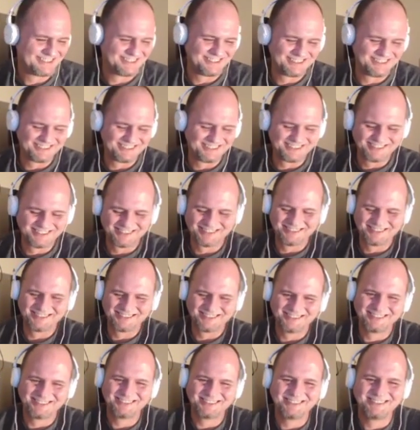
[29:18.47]
learned to
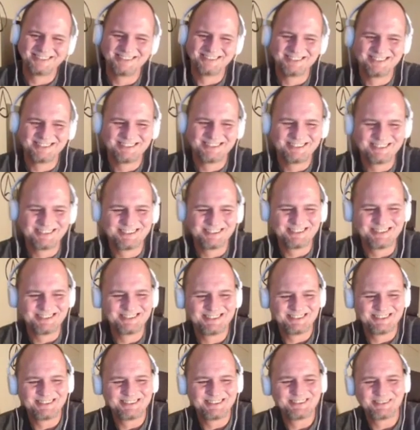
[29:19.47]
drive from the son of an
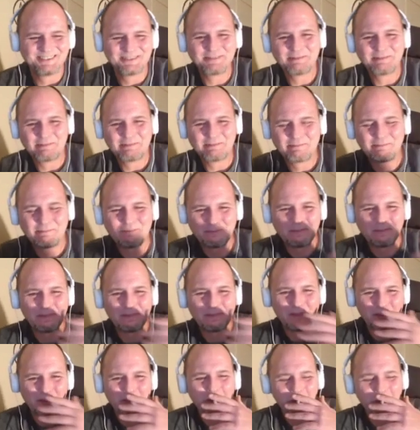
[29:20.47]
IRA man out
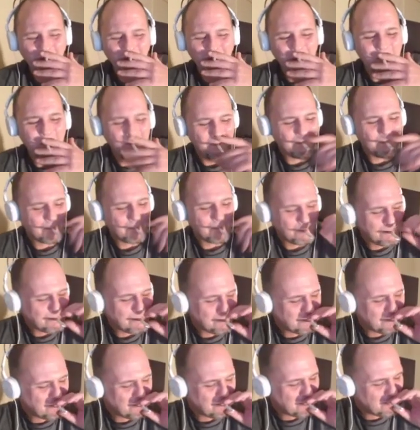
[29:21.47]
running cops, like in
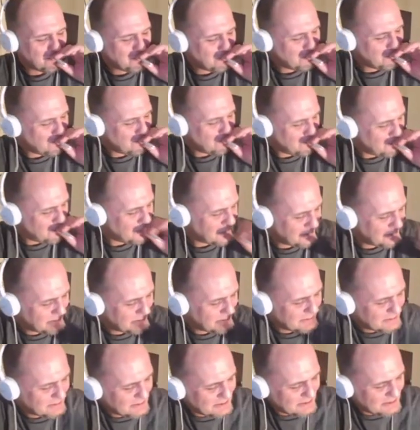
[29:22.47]
an unmarked BM.
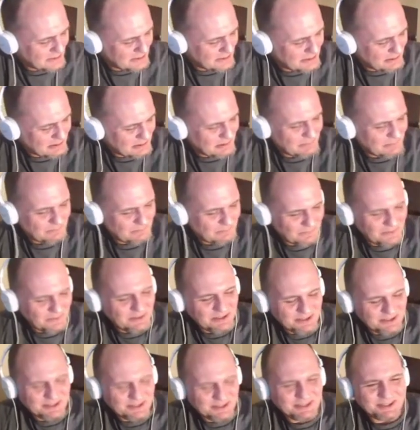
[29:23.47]
So yeah, these are
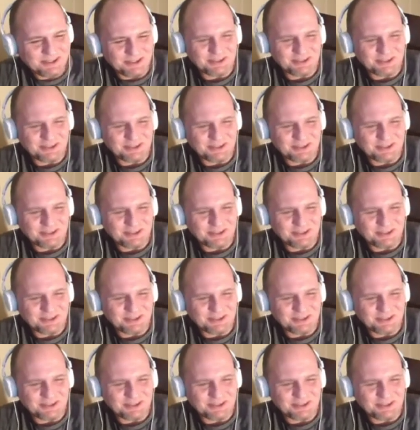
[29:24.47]
things, but I